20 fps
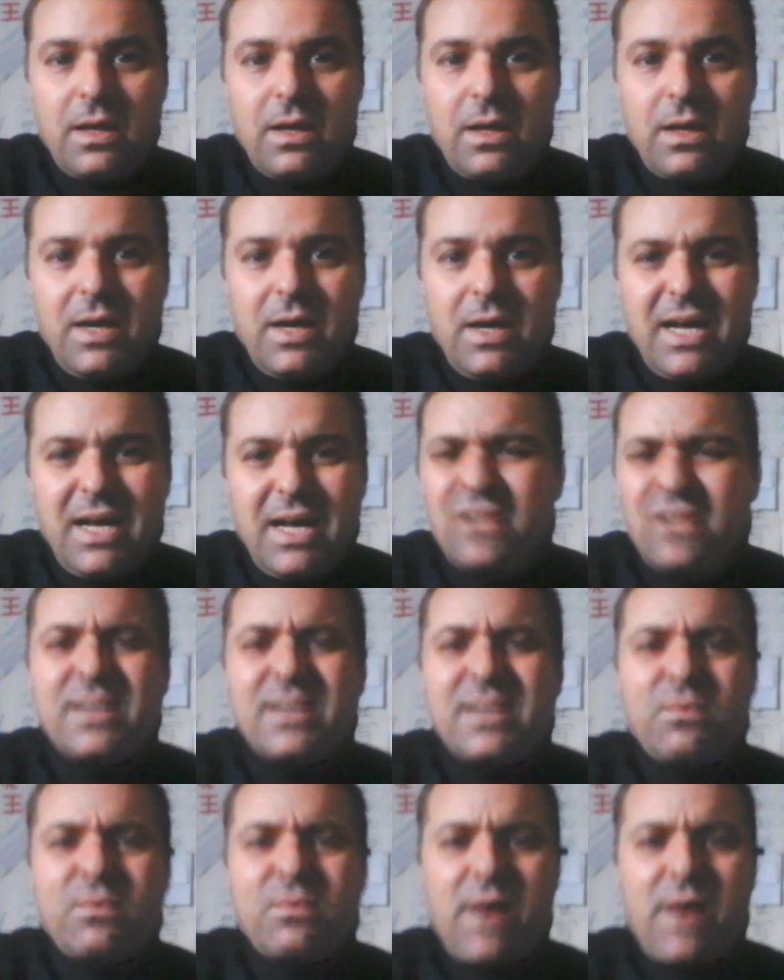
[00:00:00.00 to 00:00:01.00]
I
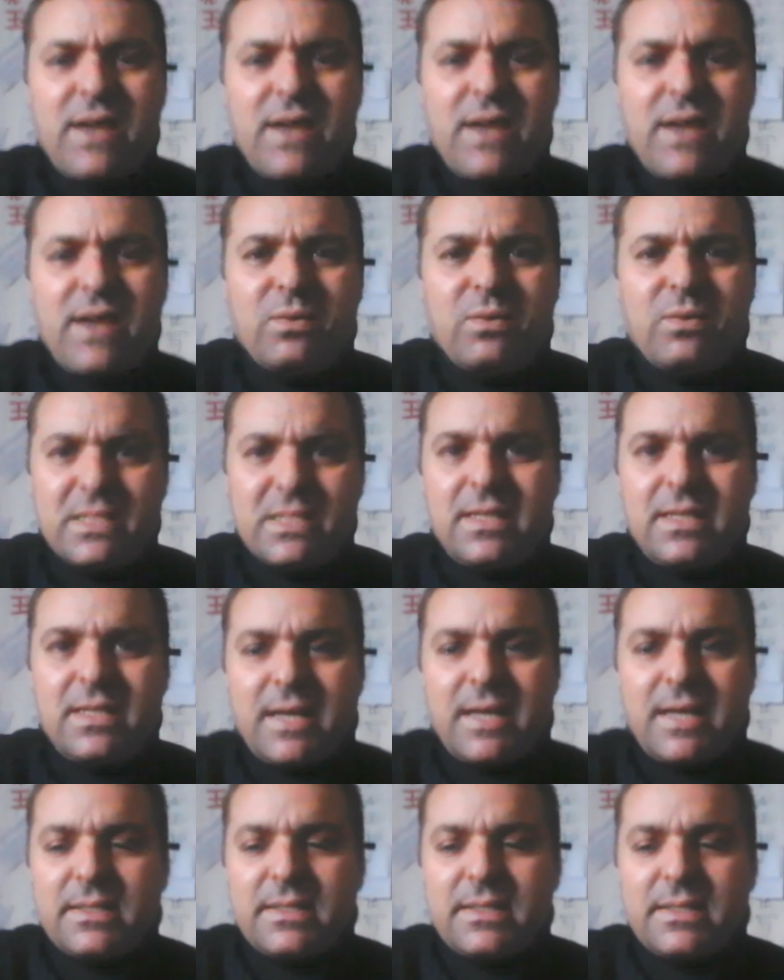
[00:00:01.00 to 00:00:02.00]
understand why it was like
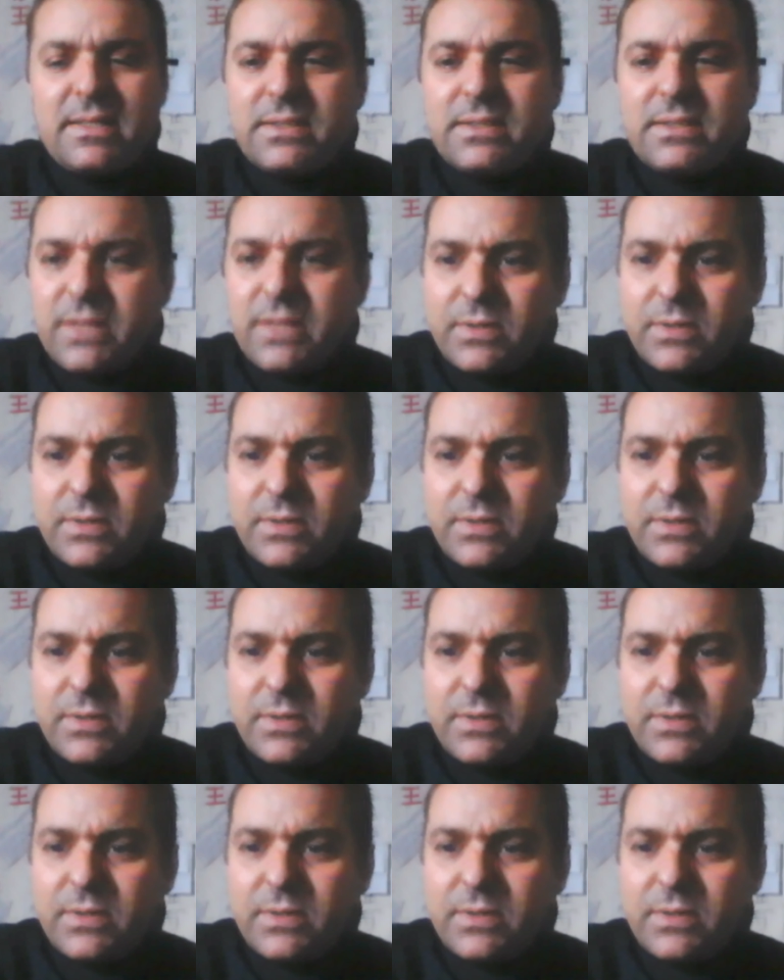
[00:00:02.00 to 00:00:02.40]
that. You know?